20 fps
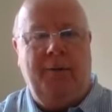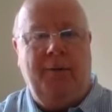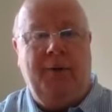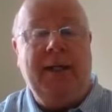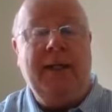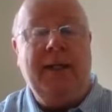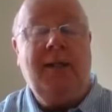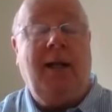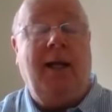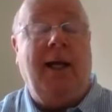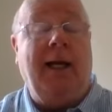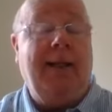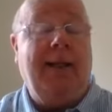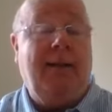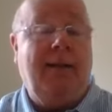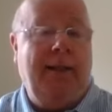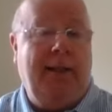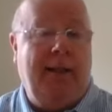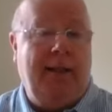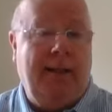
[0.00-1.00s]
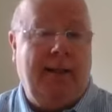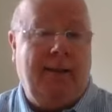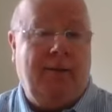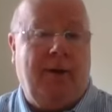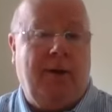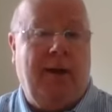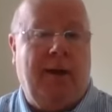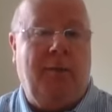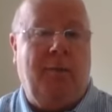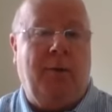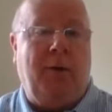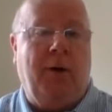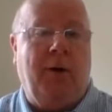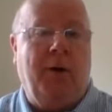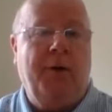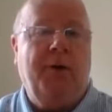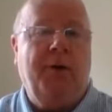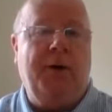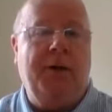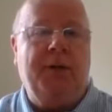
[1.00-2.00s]
things like the Enneagram or
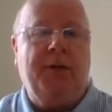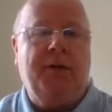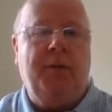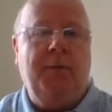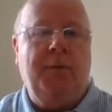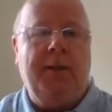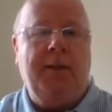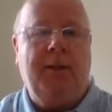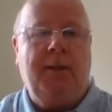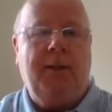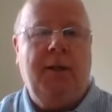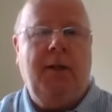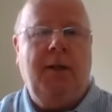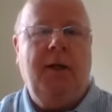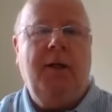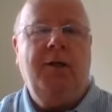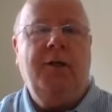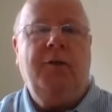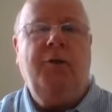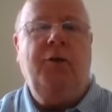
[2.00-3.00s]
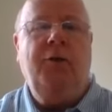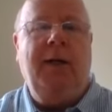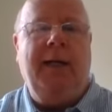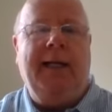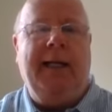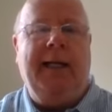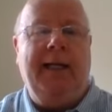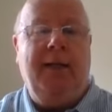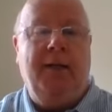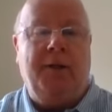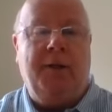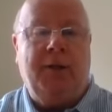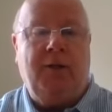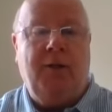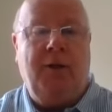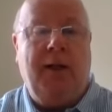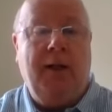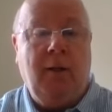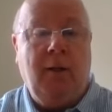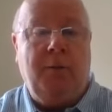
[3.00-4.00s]
other instruments to aid us,
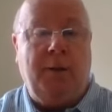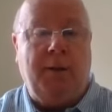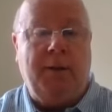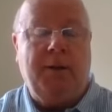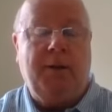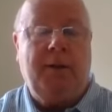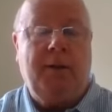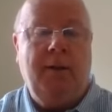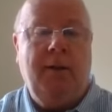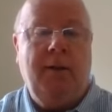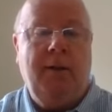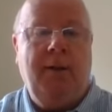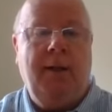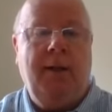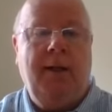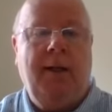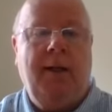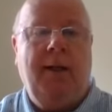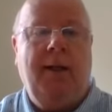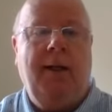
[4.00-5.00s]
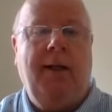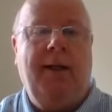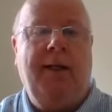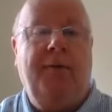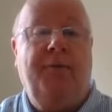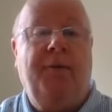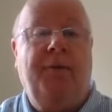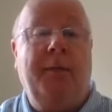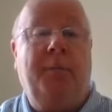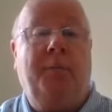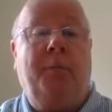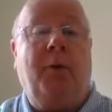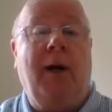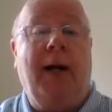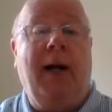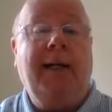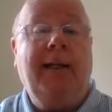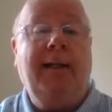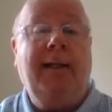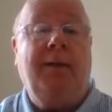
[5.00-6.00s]
to help us in a very
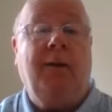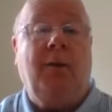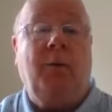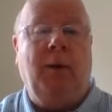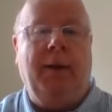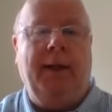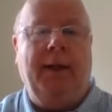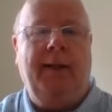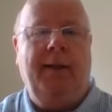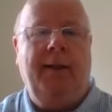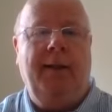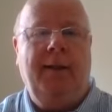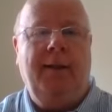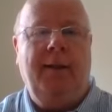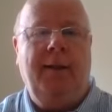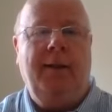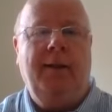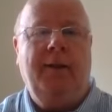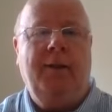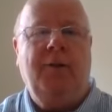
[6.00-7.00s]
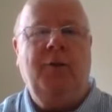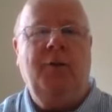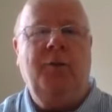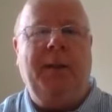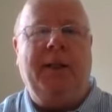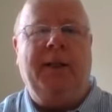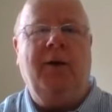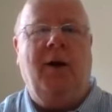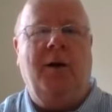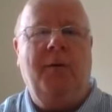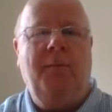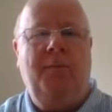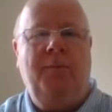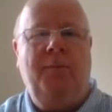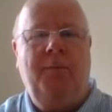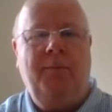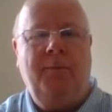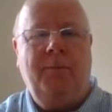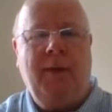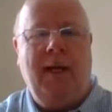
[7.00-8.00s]
practical way to become
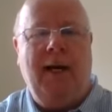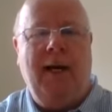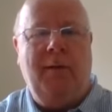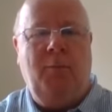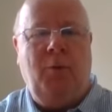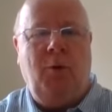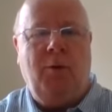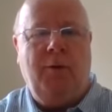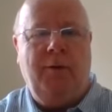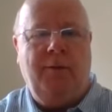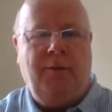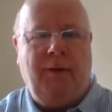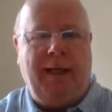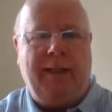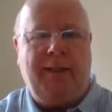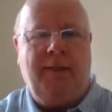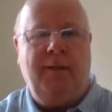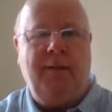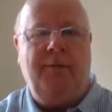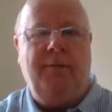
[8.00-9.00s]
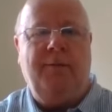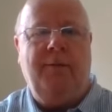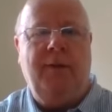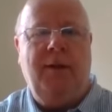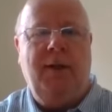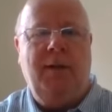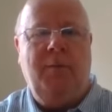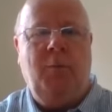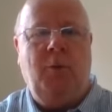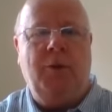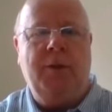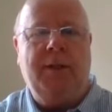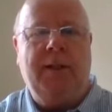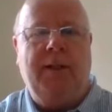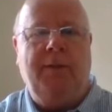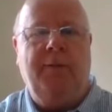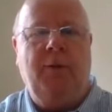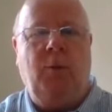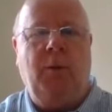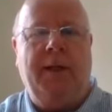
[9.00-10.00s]
a more reflective, more
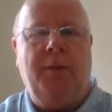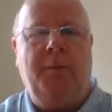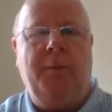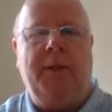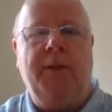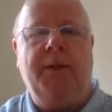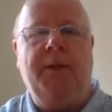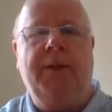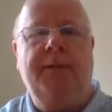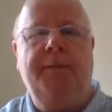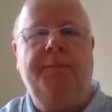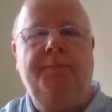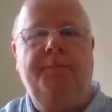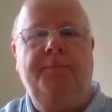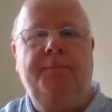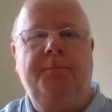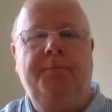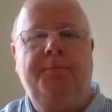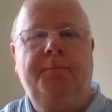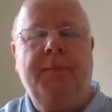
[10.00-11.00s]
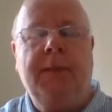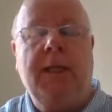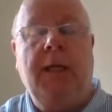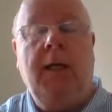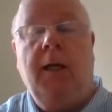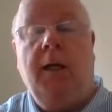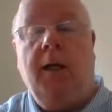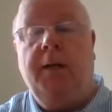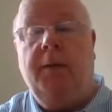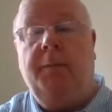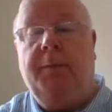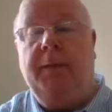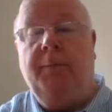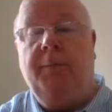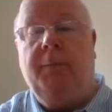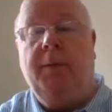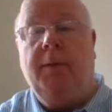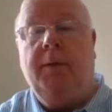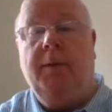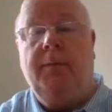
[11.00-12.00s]
self-aware person. Other
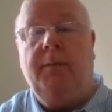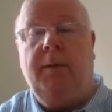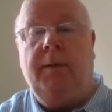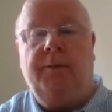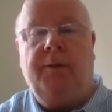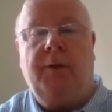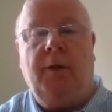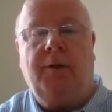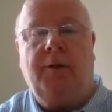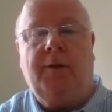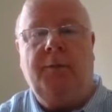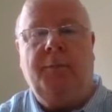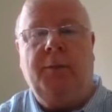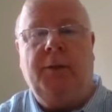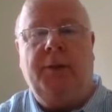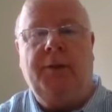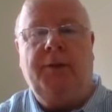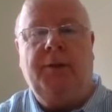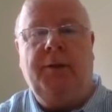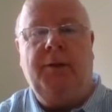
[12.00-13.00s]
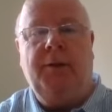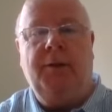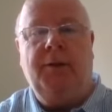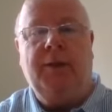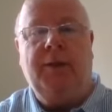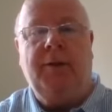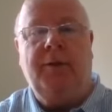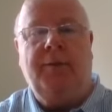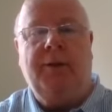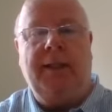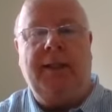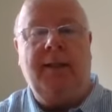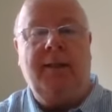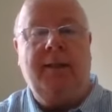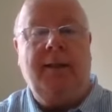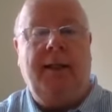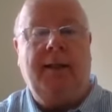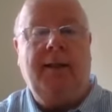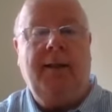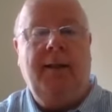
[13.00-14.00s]
people have talked about the use of
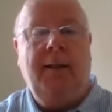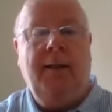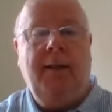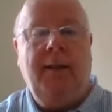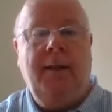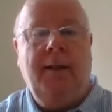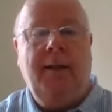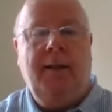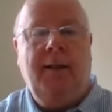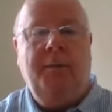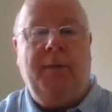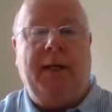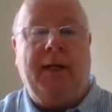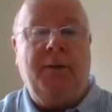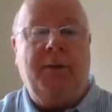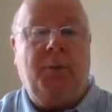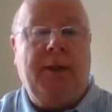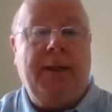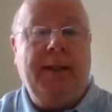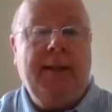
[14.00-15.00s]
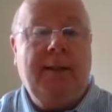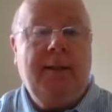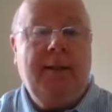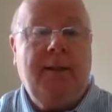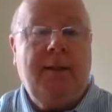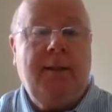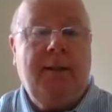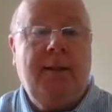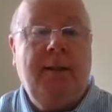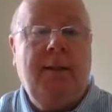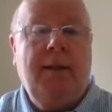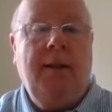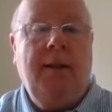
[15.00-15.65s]
things like Myers-Briggs.